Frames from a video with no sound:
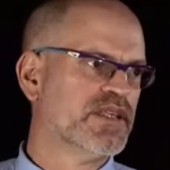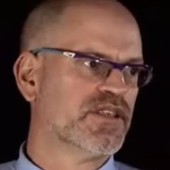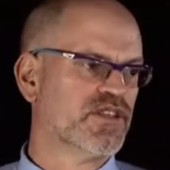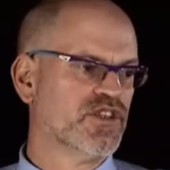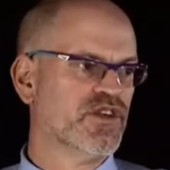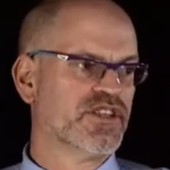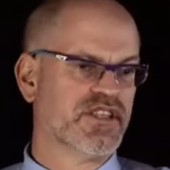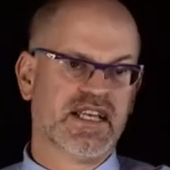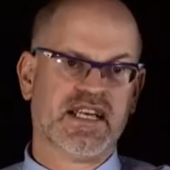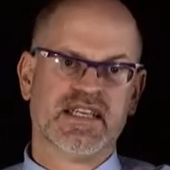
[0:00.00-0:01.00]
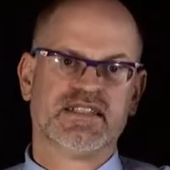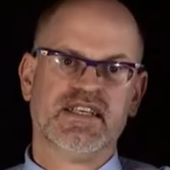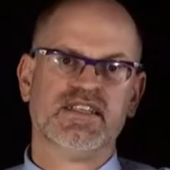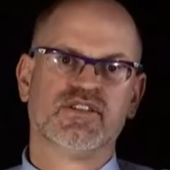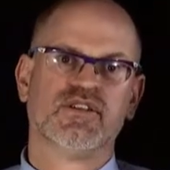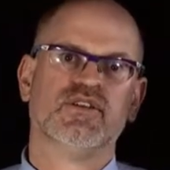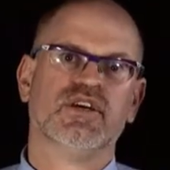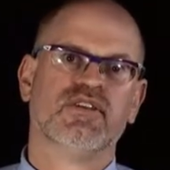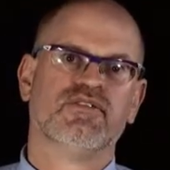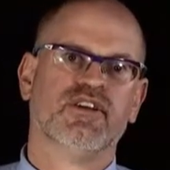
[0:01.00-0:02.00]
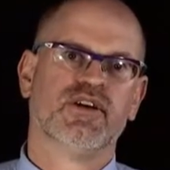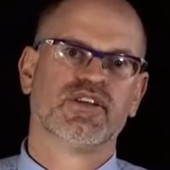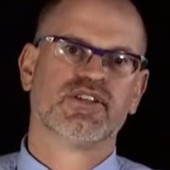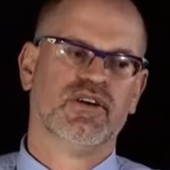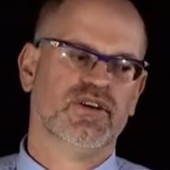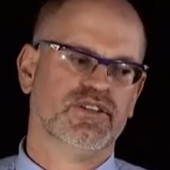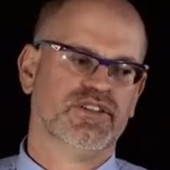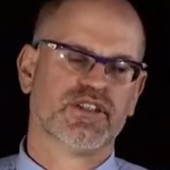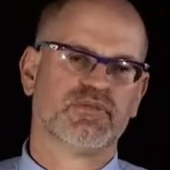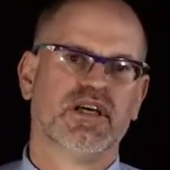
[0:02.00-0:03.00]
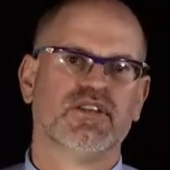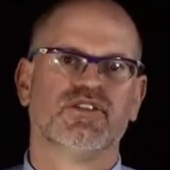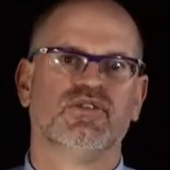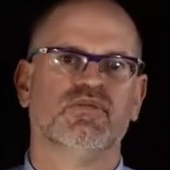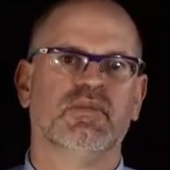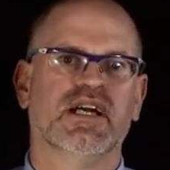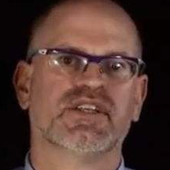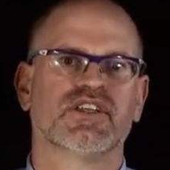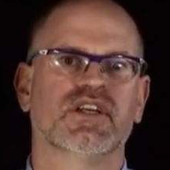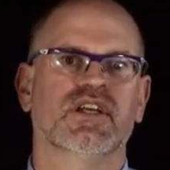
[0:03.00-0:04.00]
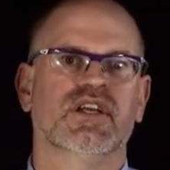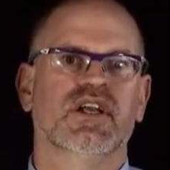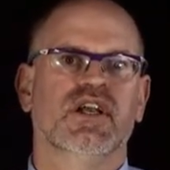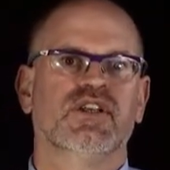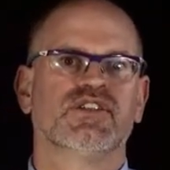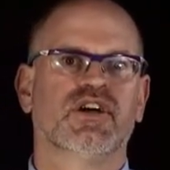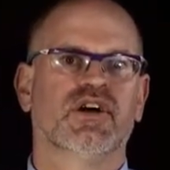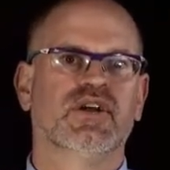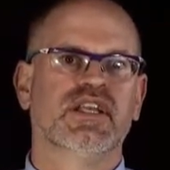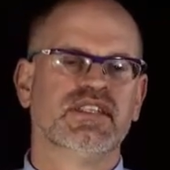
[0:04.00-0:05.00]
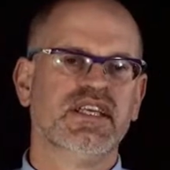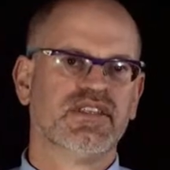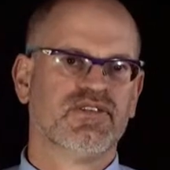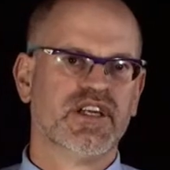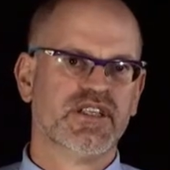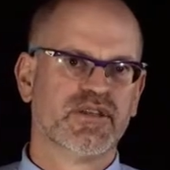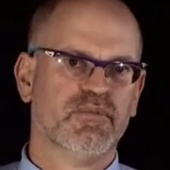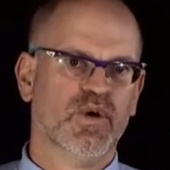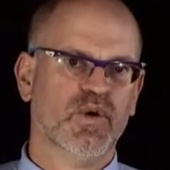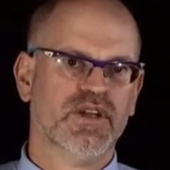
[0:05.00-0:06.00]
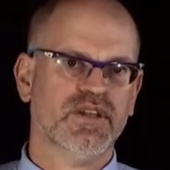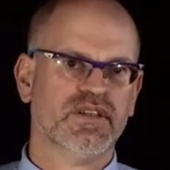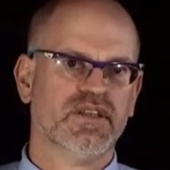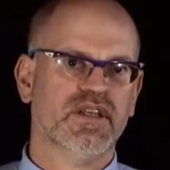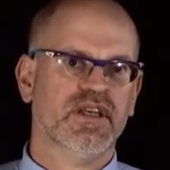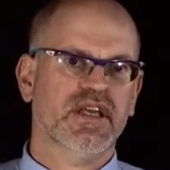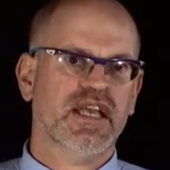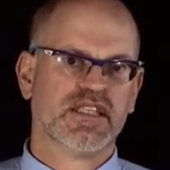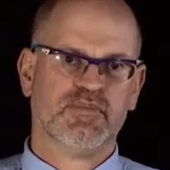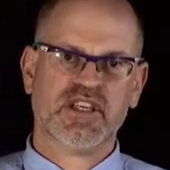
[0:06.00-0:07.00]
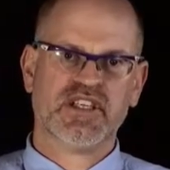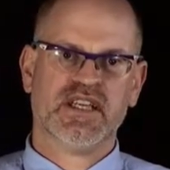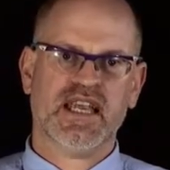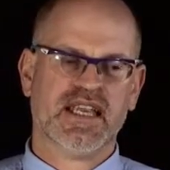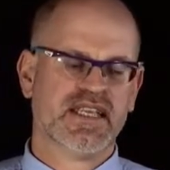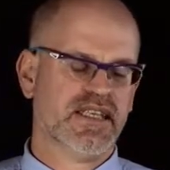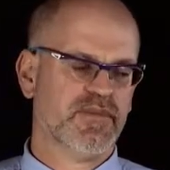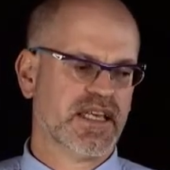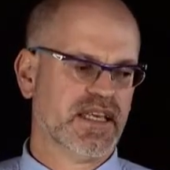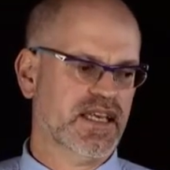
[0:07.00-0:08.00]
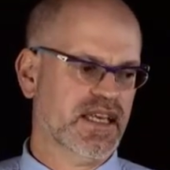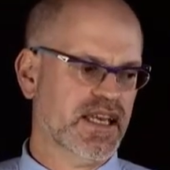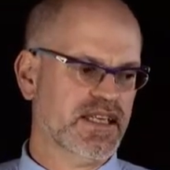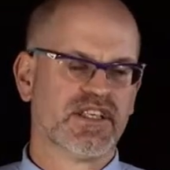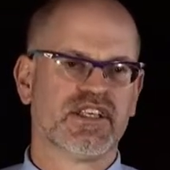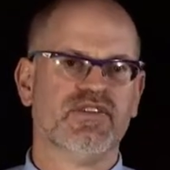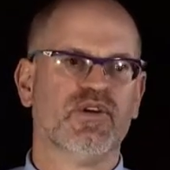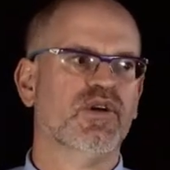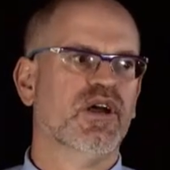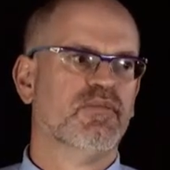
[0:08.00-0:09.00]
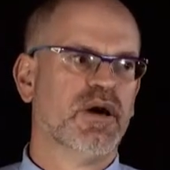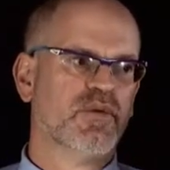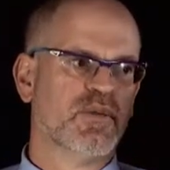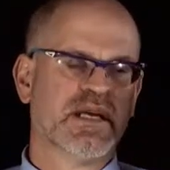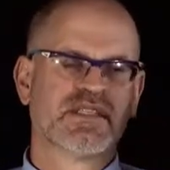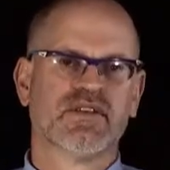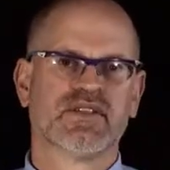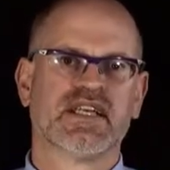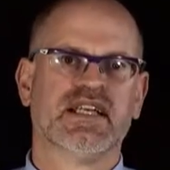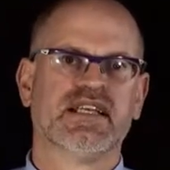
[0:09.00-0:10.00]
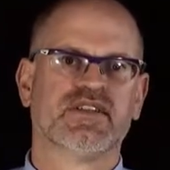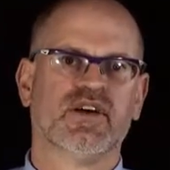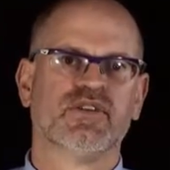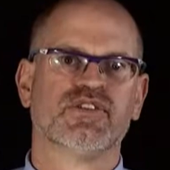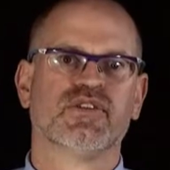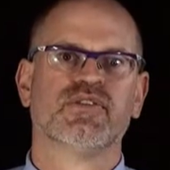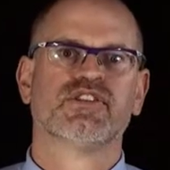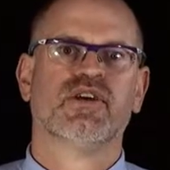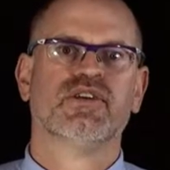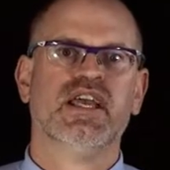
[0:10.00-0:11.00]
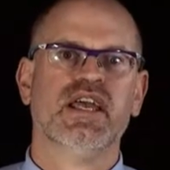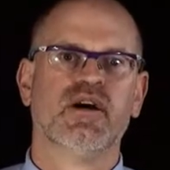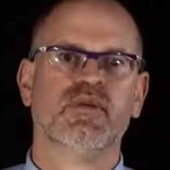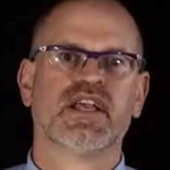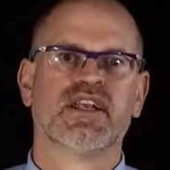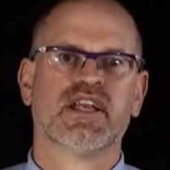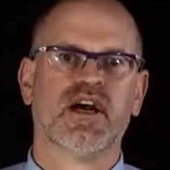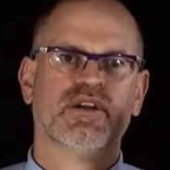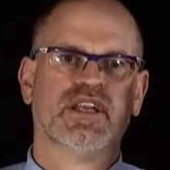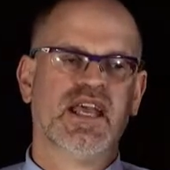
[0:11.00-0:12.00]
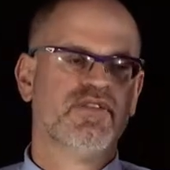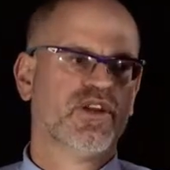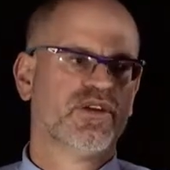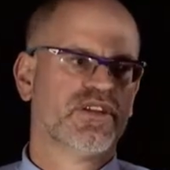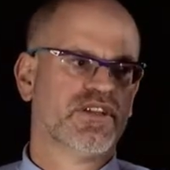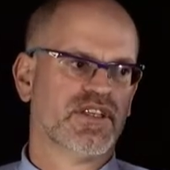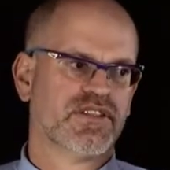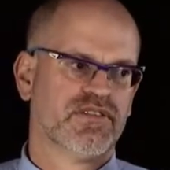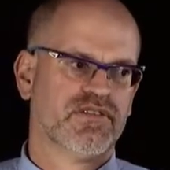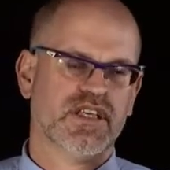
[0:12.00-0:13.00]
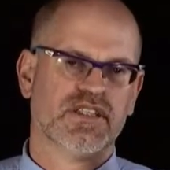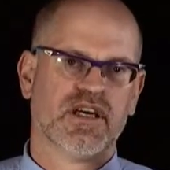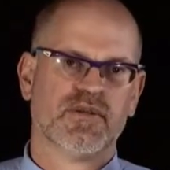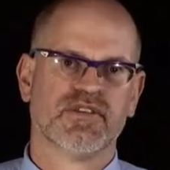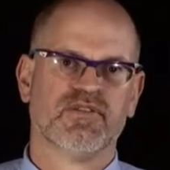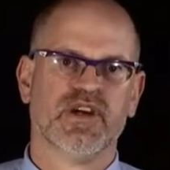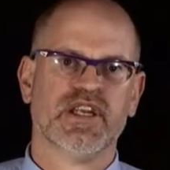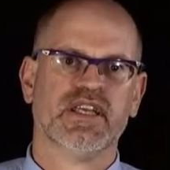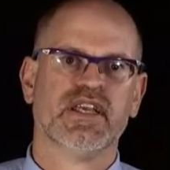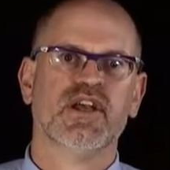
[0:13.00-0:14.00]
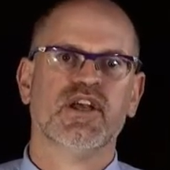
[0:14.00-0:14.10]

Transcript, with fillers: is that students neglect these two and focus on this one too much. So intensive reading is important, especially at academic uh, English level, but we must not neglect those two. So now we're going to go in and have a look at these three types of reading.